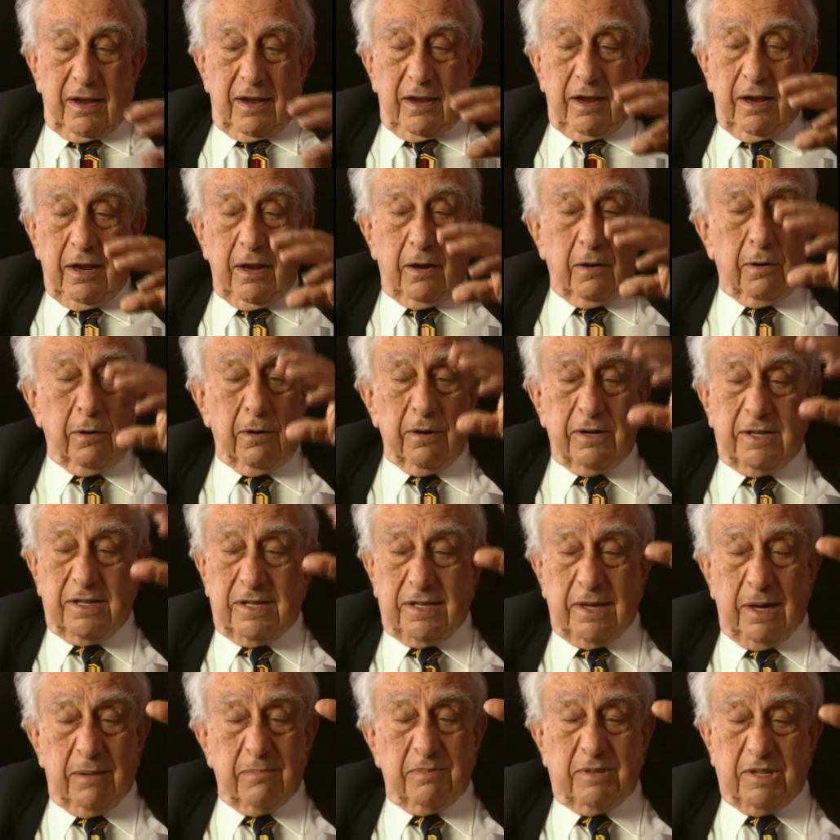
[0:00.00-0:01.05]
He rode
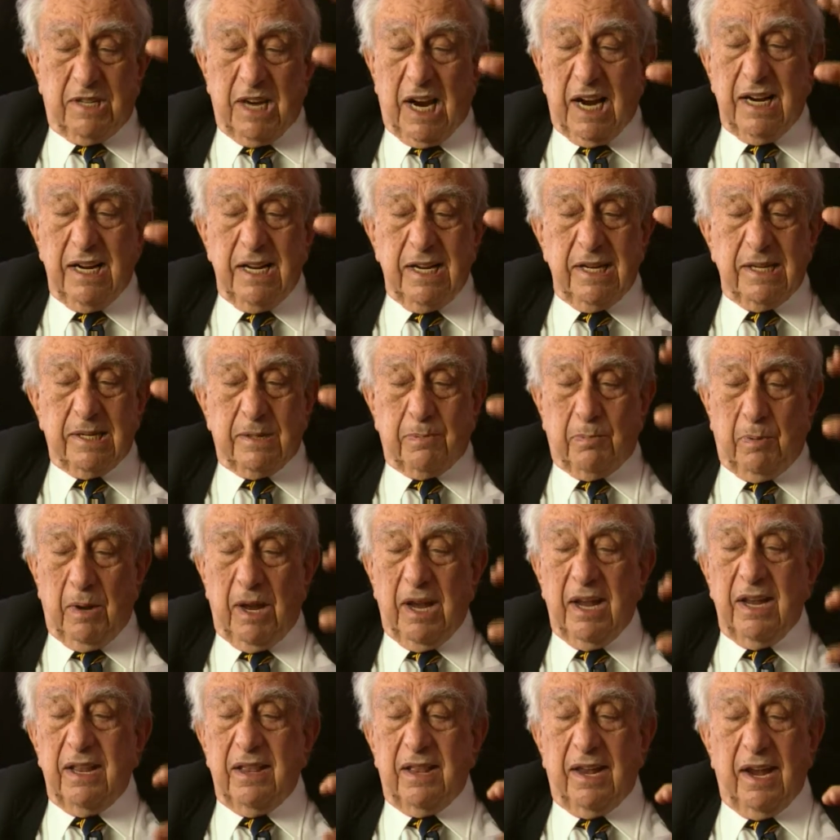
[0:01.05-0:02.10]
some Chinese
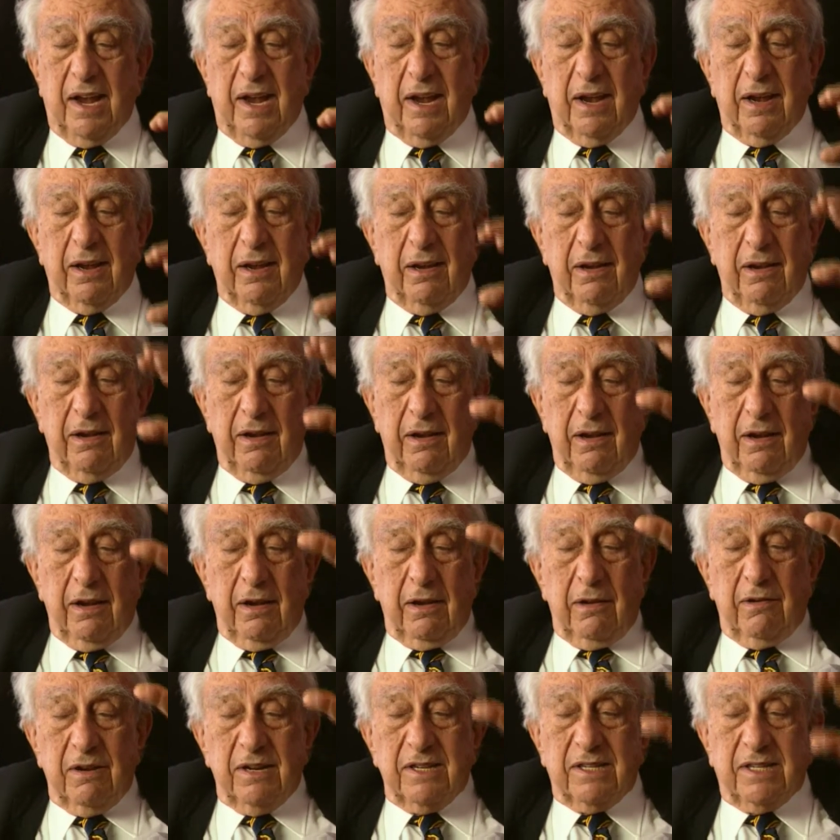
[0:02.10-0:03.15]
plane there
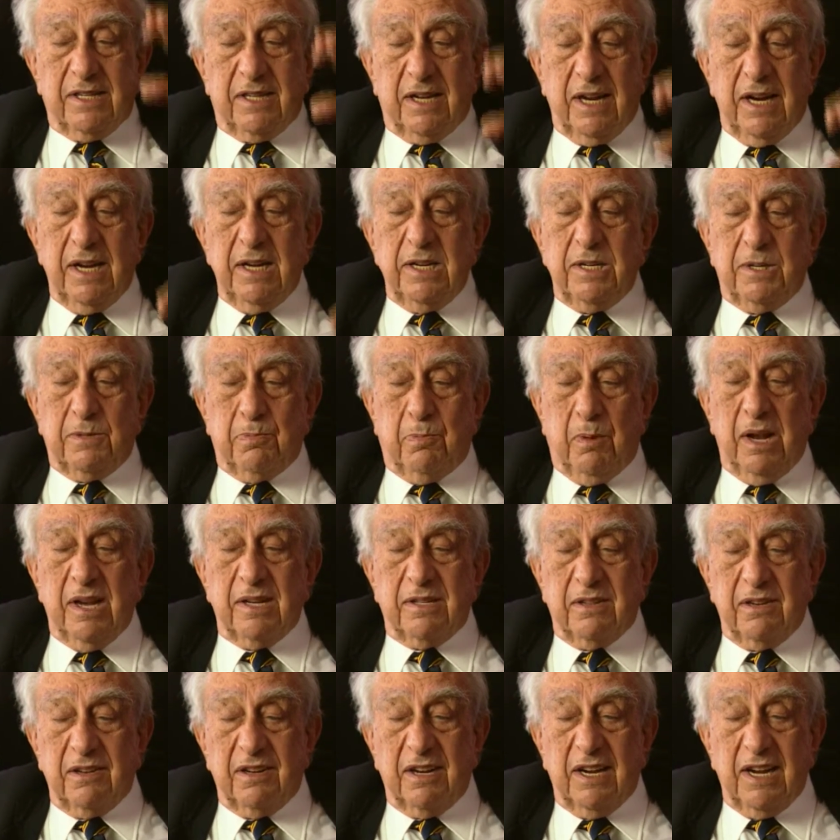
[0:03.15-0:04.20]
to a strange
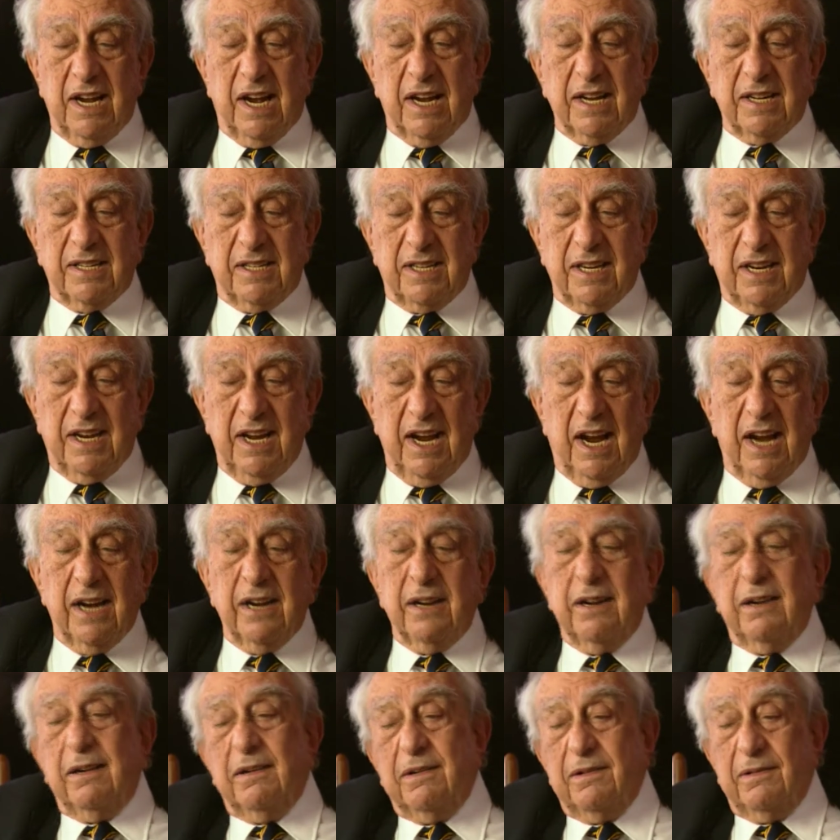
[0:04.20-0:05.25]
place on the Yangtze Kiang.